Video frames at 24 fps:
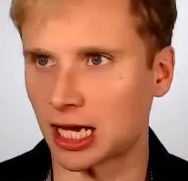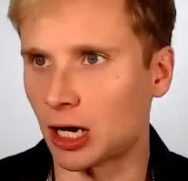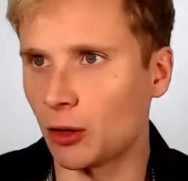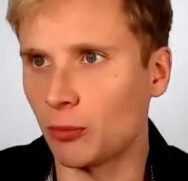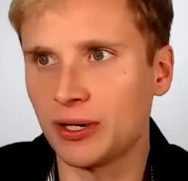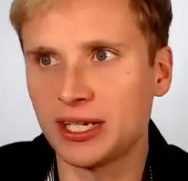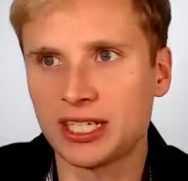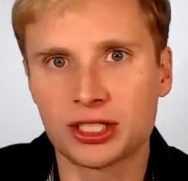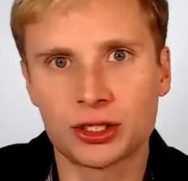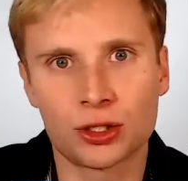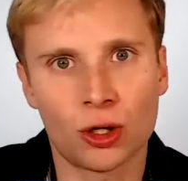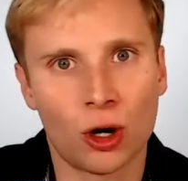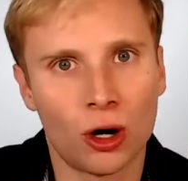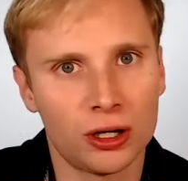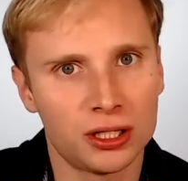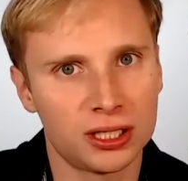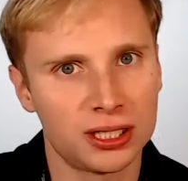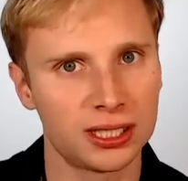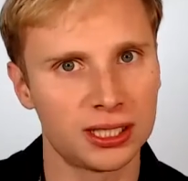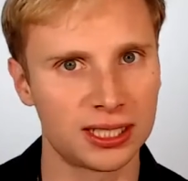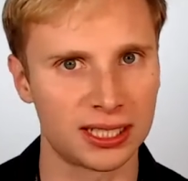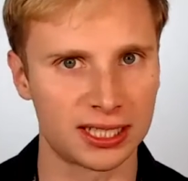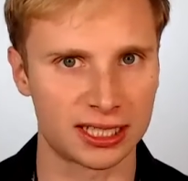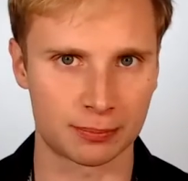how we
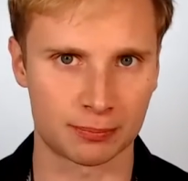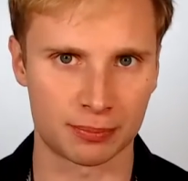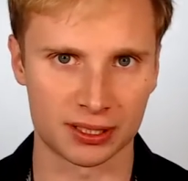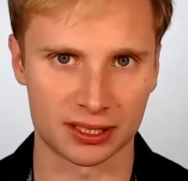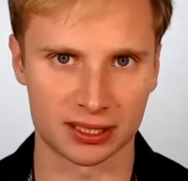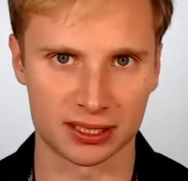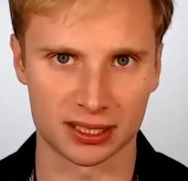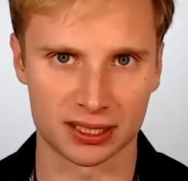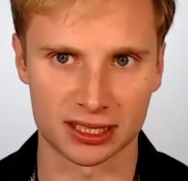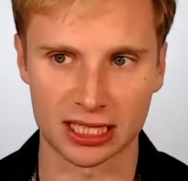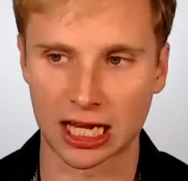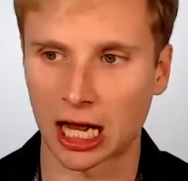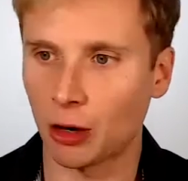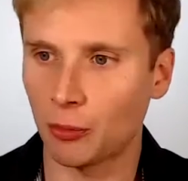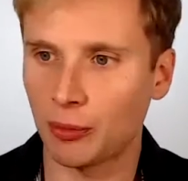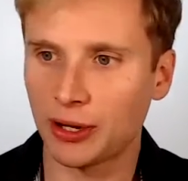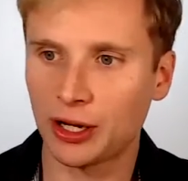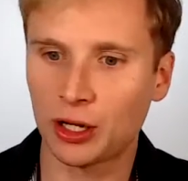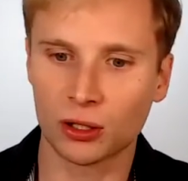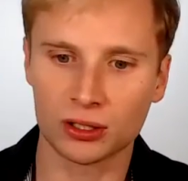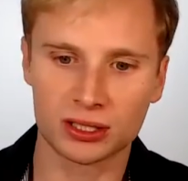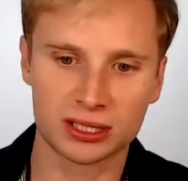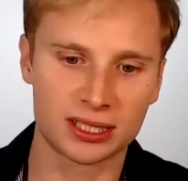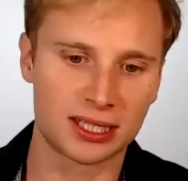started this business, how we
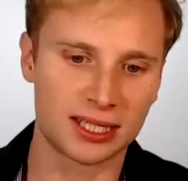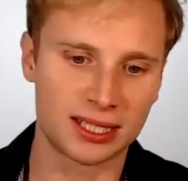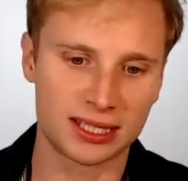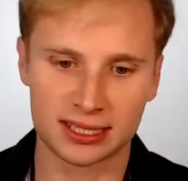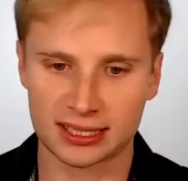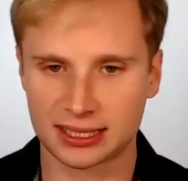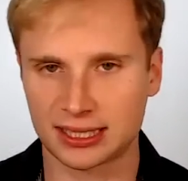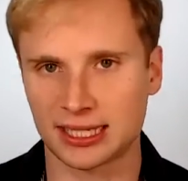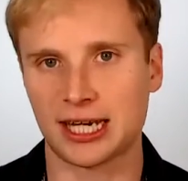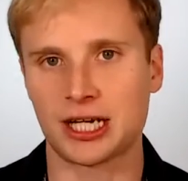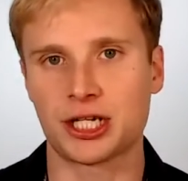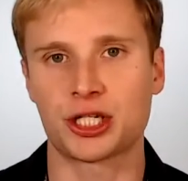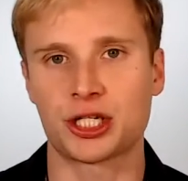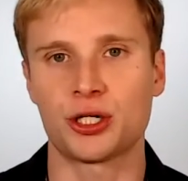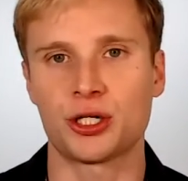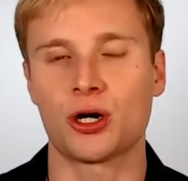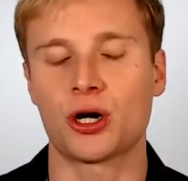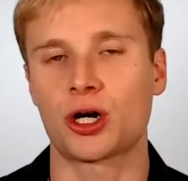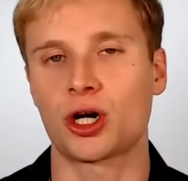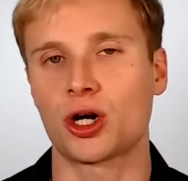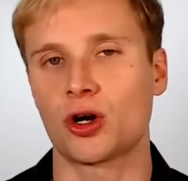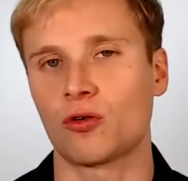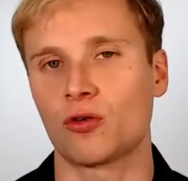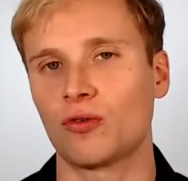got to this stage in
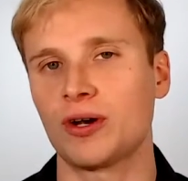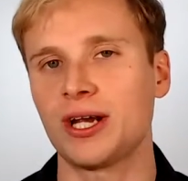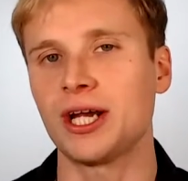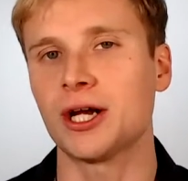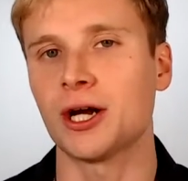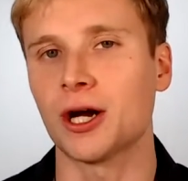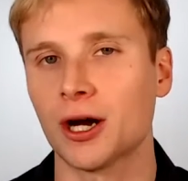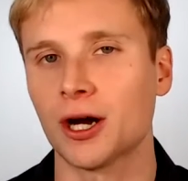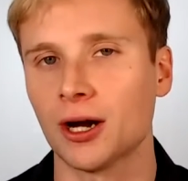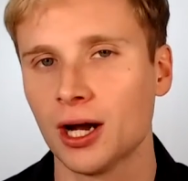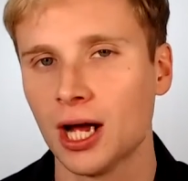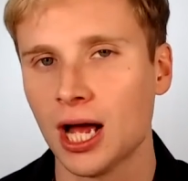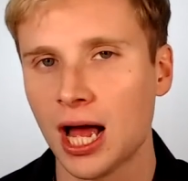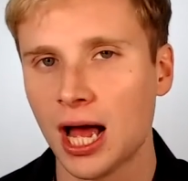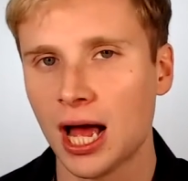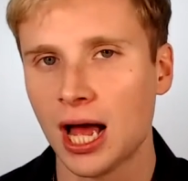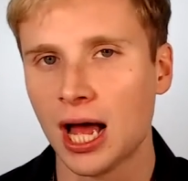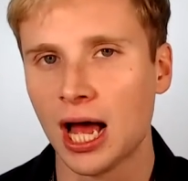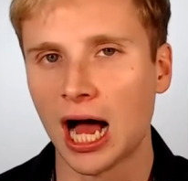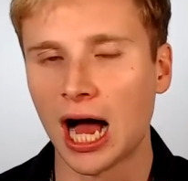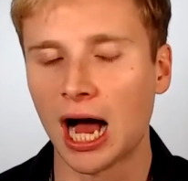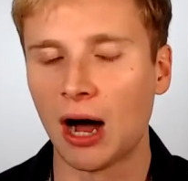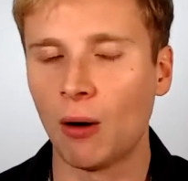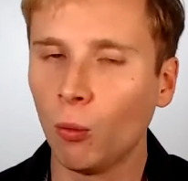our career.
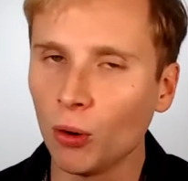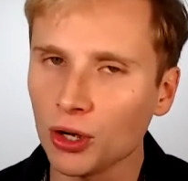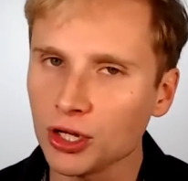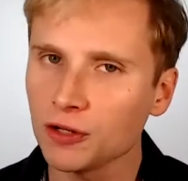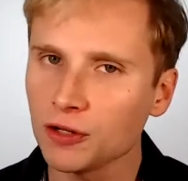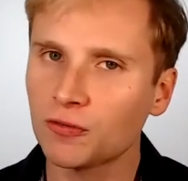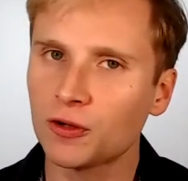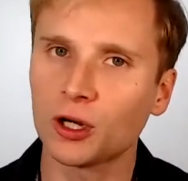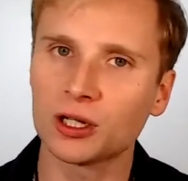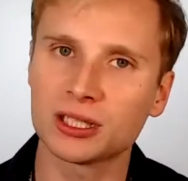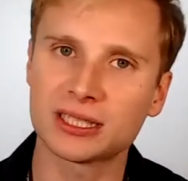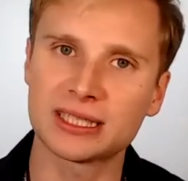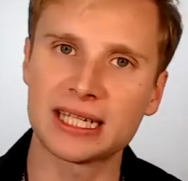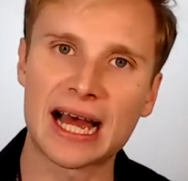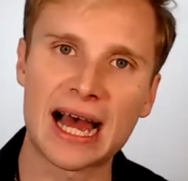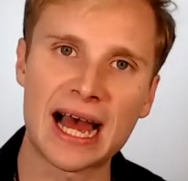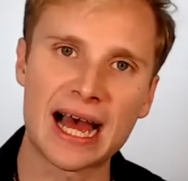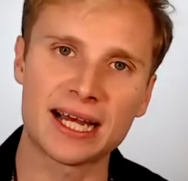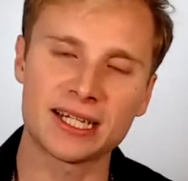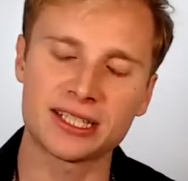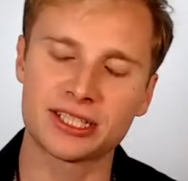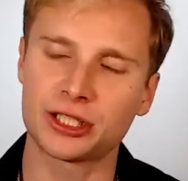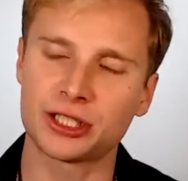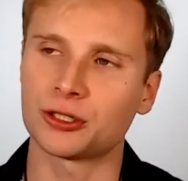And what you've got to
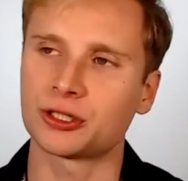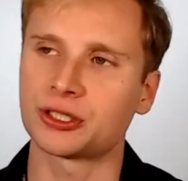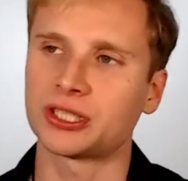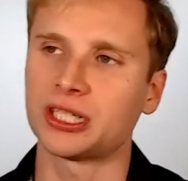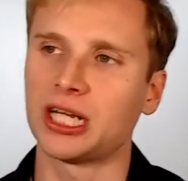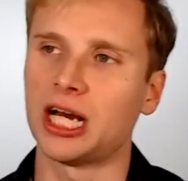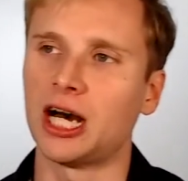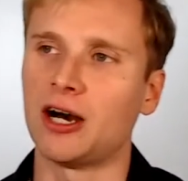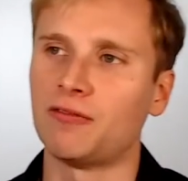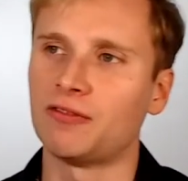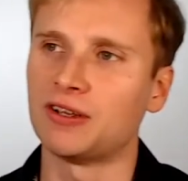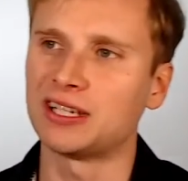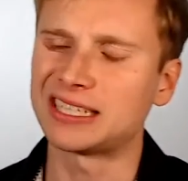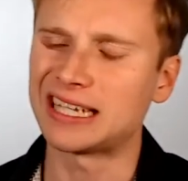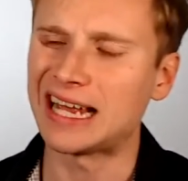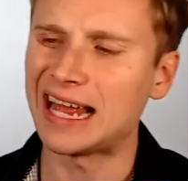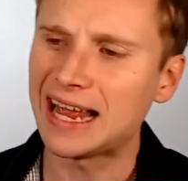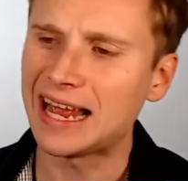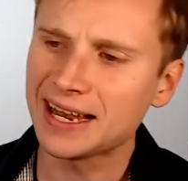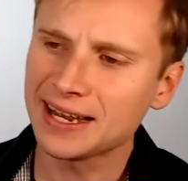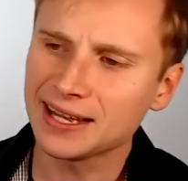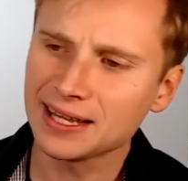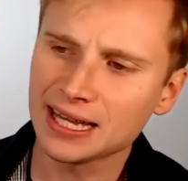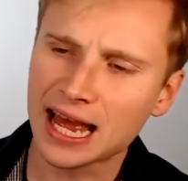ask yourself is,
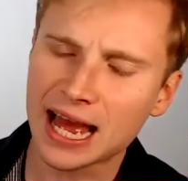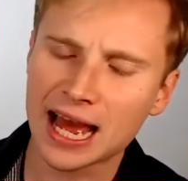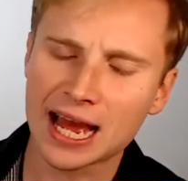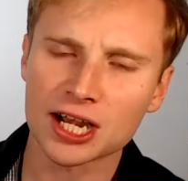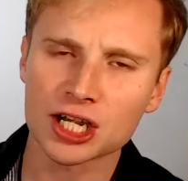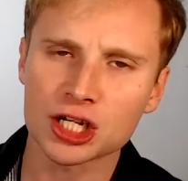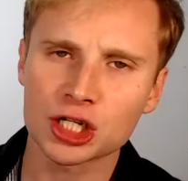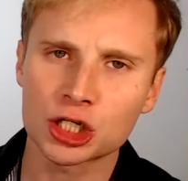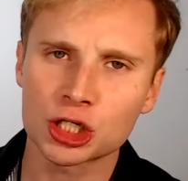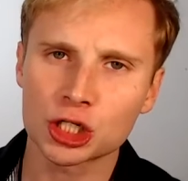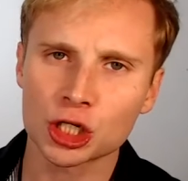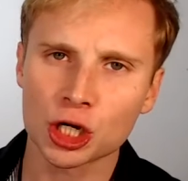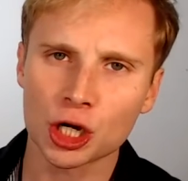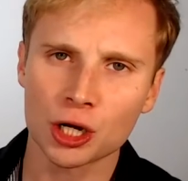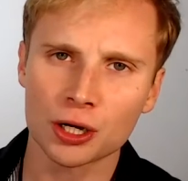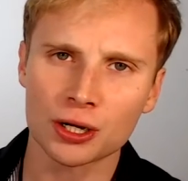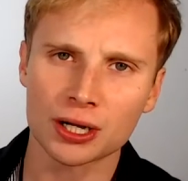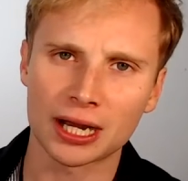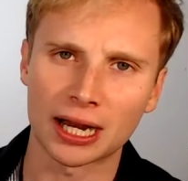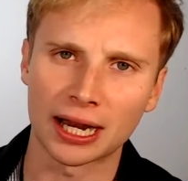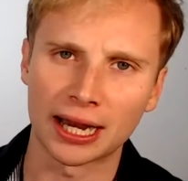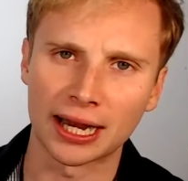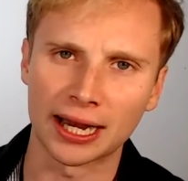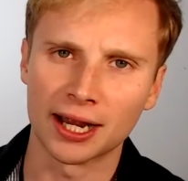in that
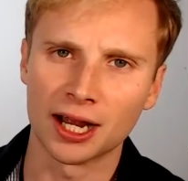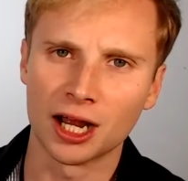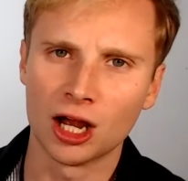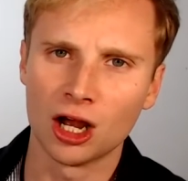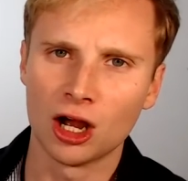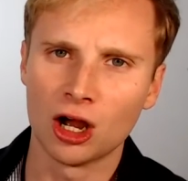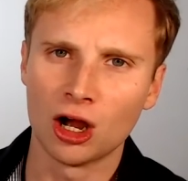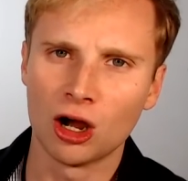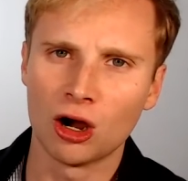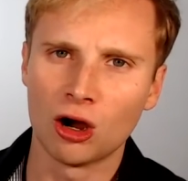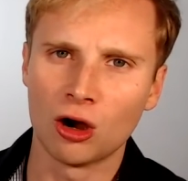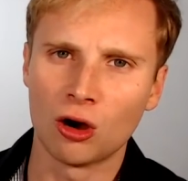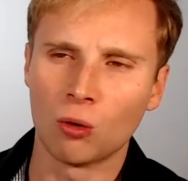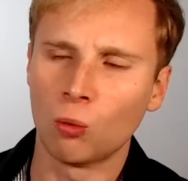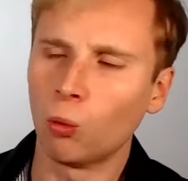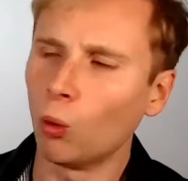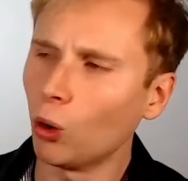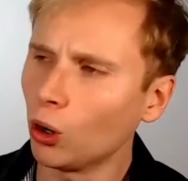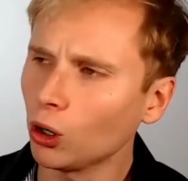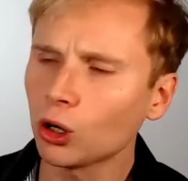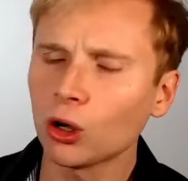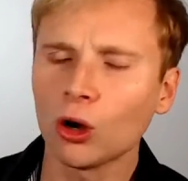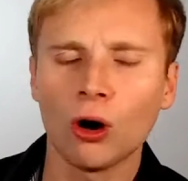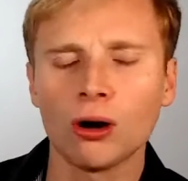journey,
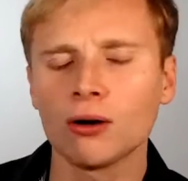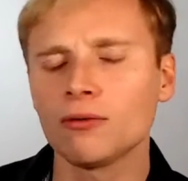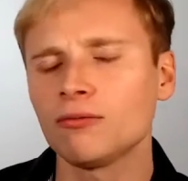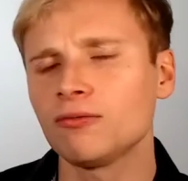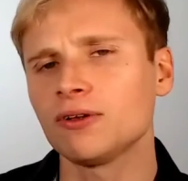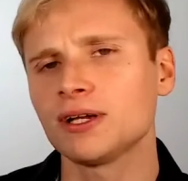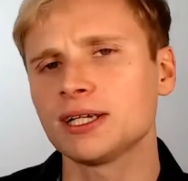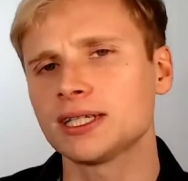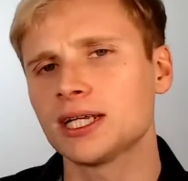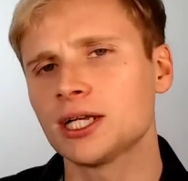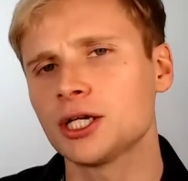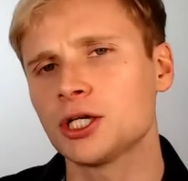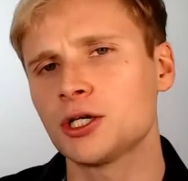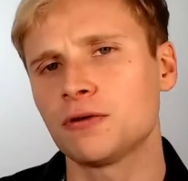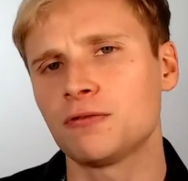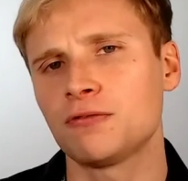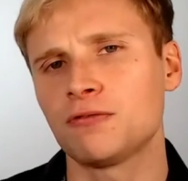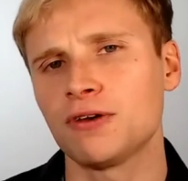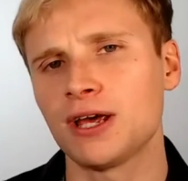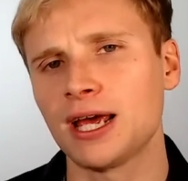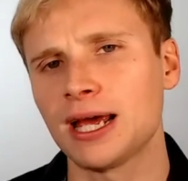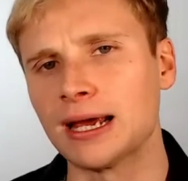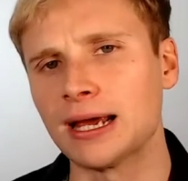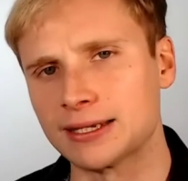what conflict did you
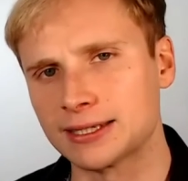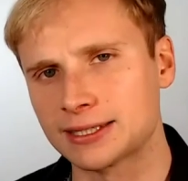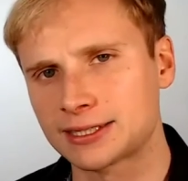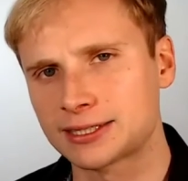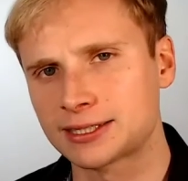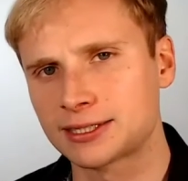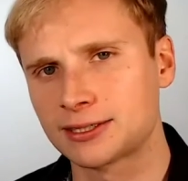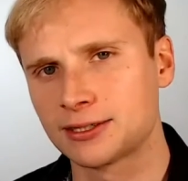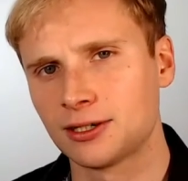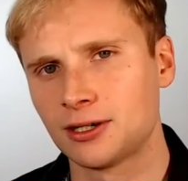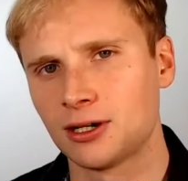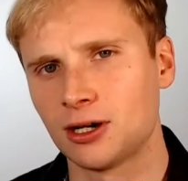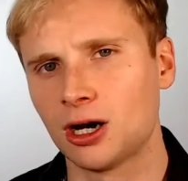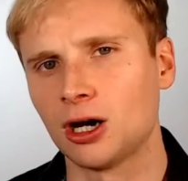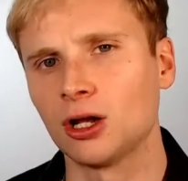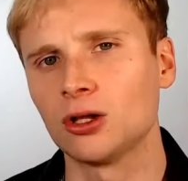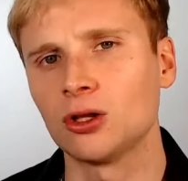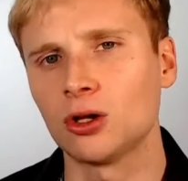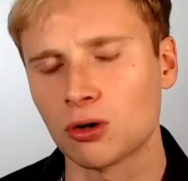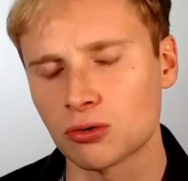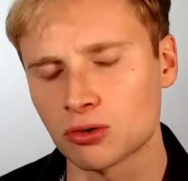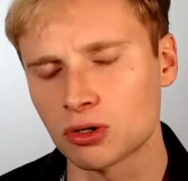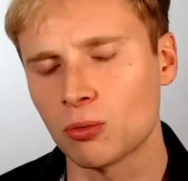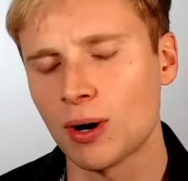face
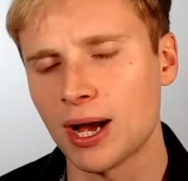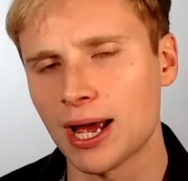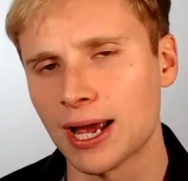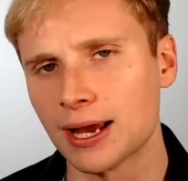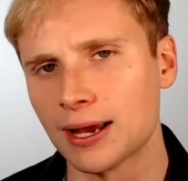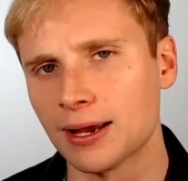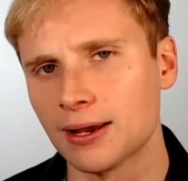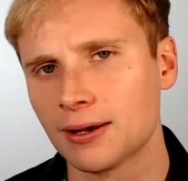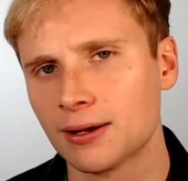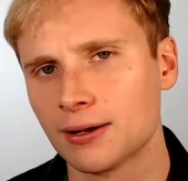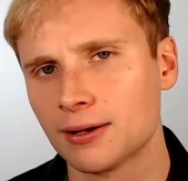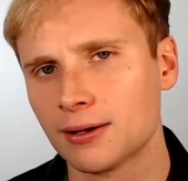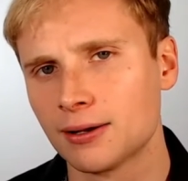along the way?